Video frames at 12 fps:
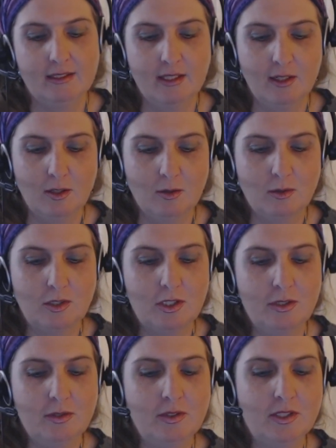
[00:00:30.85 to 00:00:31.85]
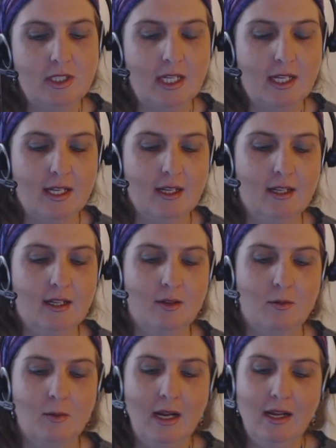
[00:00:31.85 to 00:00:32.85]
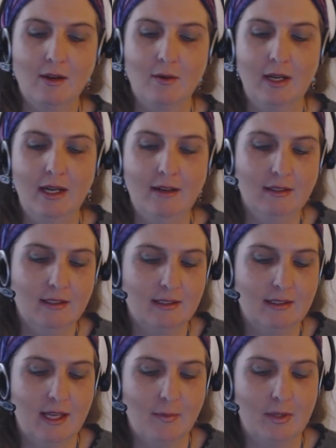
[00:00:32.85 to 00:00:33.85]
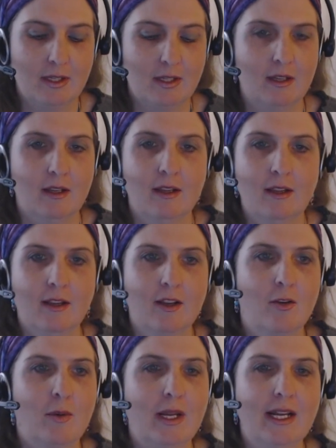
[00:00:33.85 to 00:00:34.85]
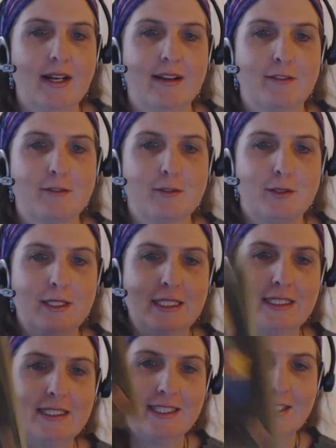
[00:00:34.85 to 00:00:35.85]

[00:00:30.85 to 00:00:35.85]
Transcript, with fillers: So Tuesday, wow, how did this happen? Queen of Coins